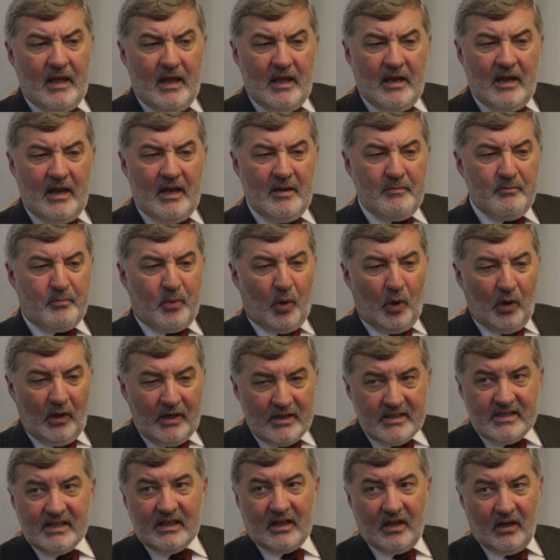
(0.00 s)
in
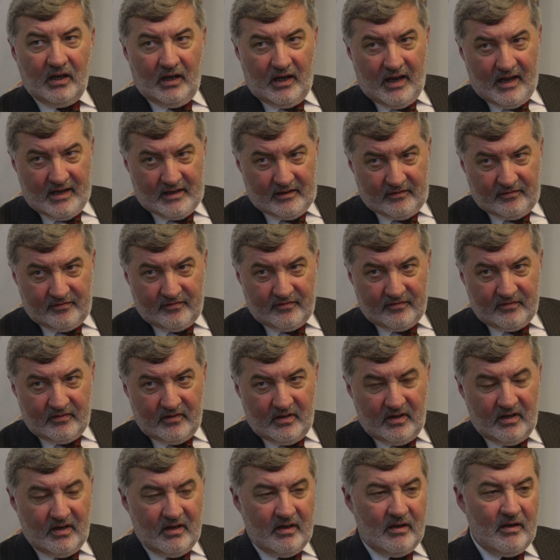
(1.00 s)
political life,
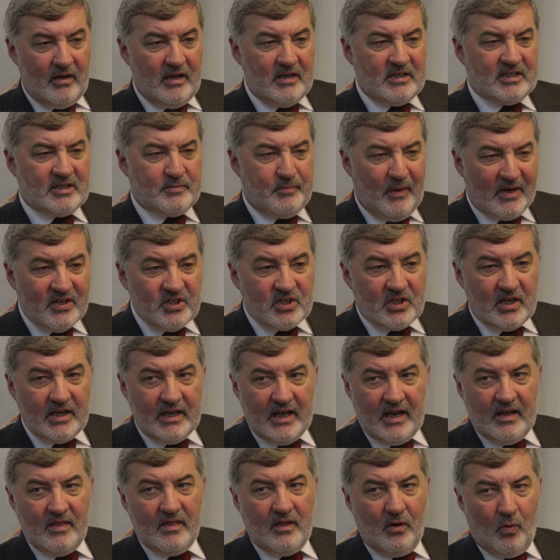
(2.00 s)

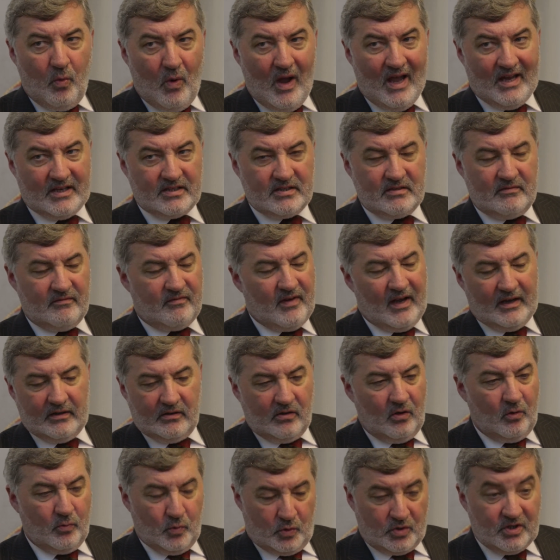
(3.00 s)
especially in the West, in fact,
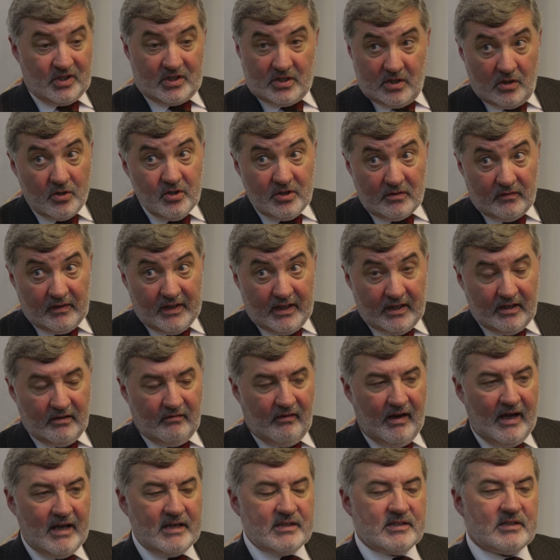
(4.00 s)
almost exclusively in the
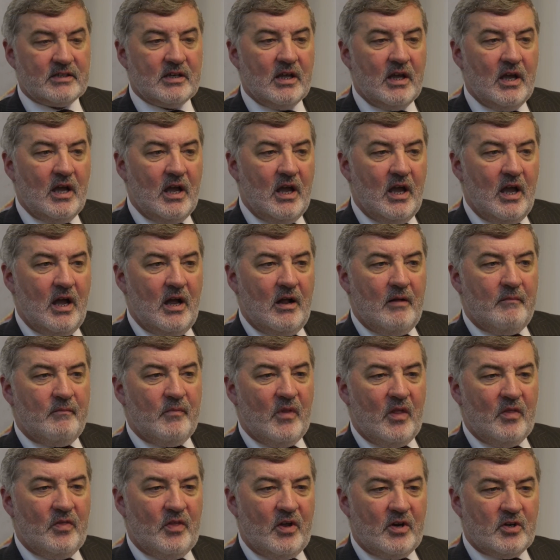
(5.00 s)
West,
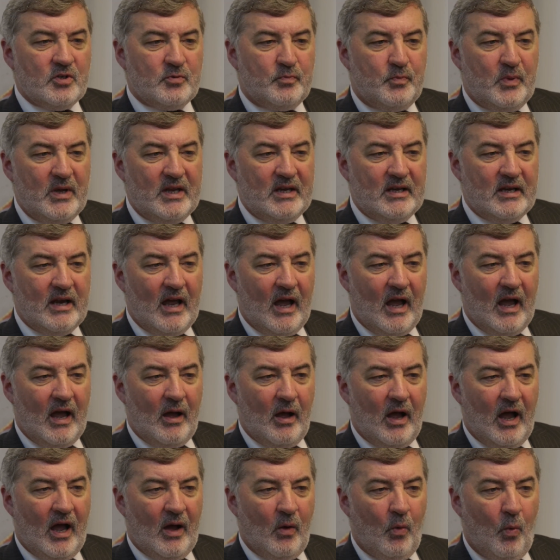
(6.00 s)
there's been
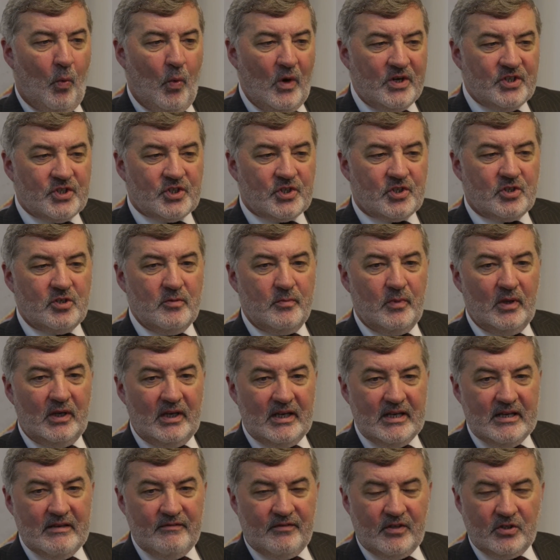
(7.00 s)
a wish to
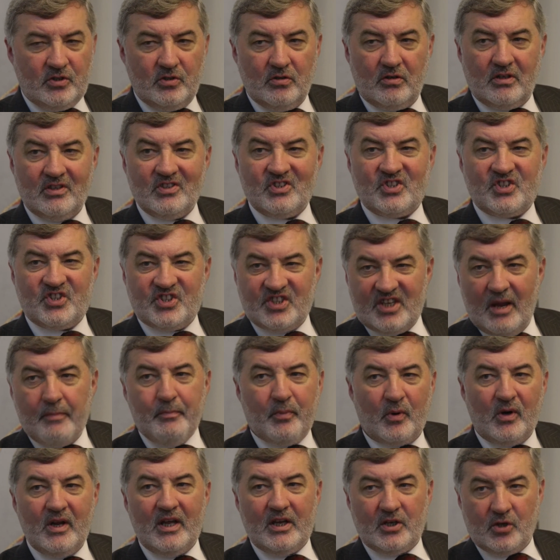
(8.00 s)
believe that you can
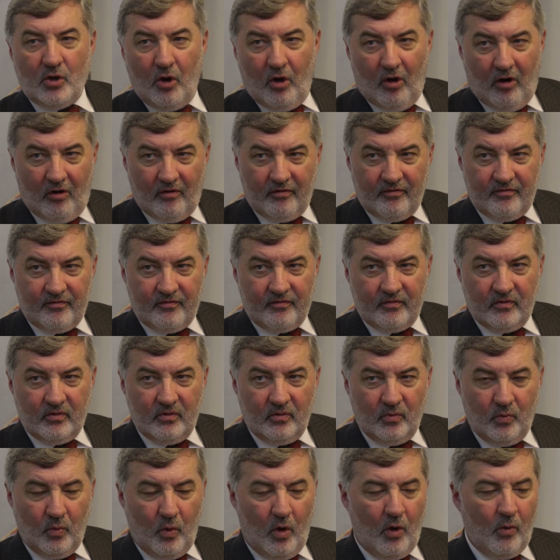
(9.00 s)
separate off
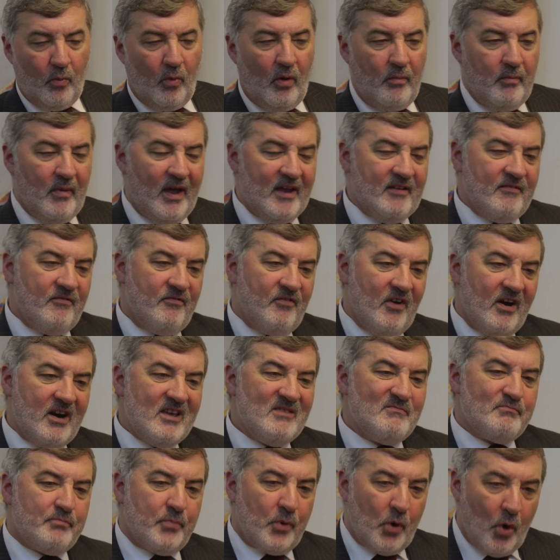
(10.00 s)
what one might
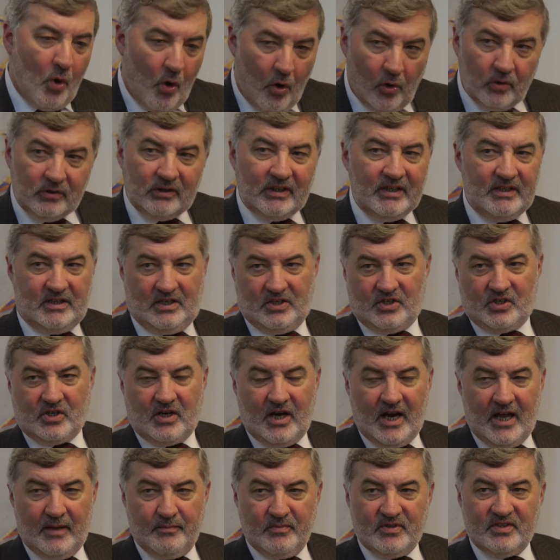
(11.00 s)
very broadly
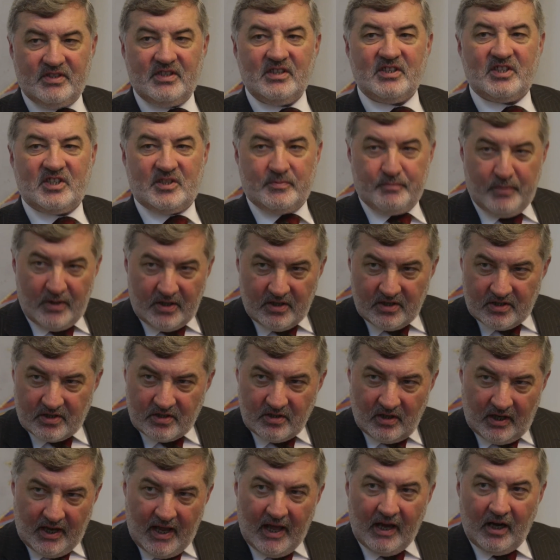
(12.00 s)
describe as the
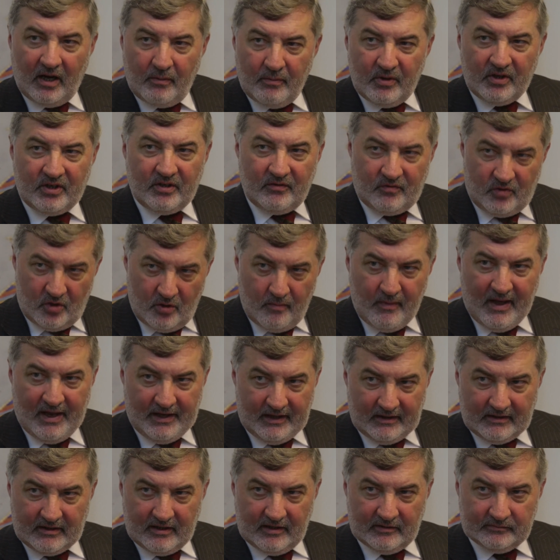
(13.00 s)
spiritual element of
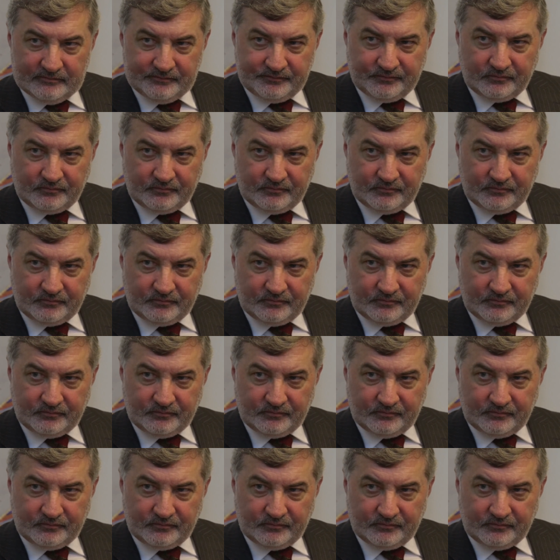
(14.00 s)
humanity